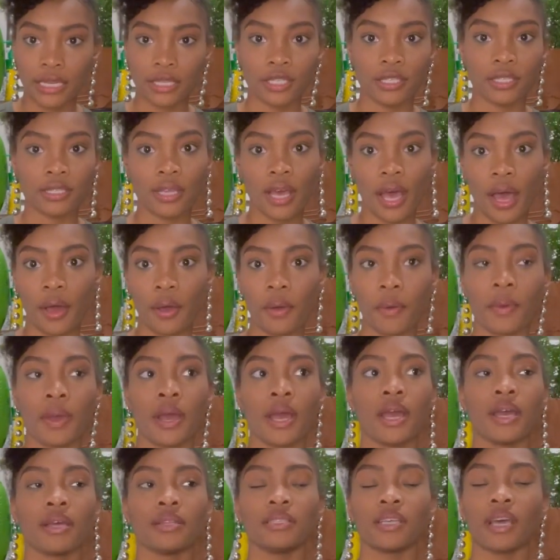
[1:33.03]
So
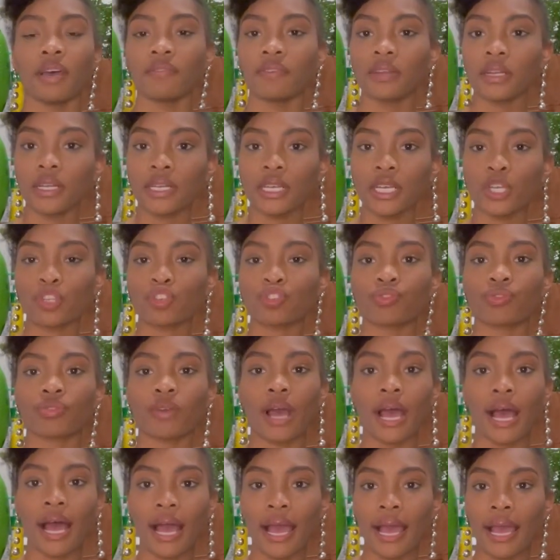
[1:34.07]
definitely
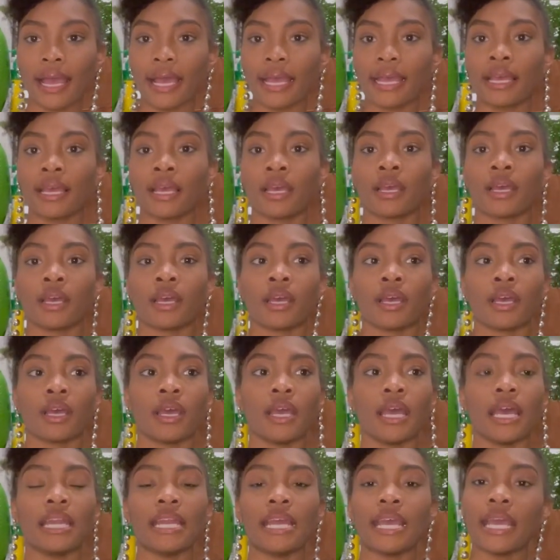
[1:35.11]
try
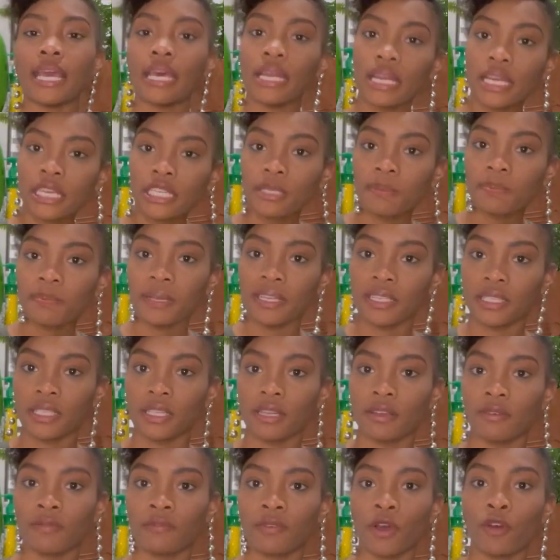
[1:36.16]
an
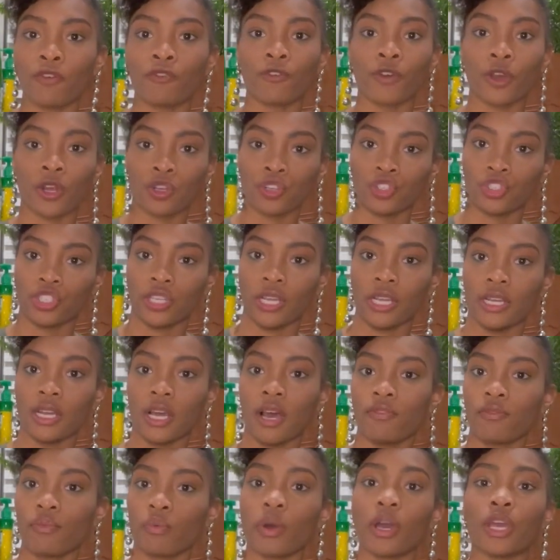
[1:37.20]
inexpensive version
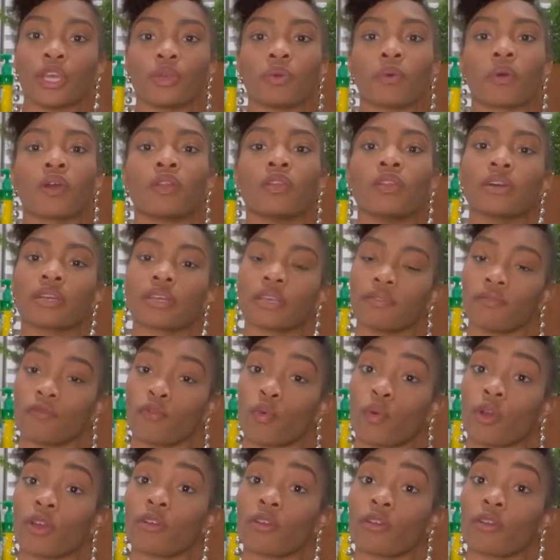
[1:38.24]
of what you are looking for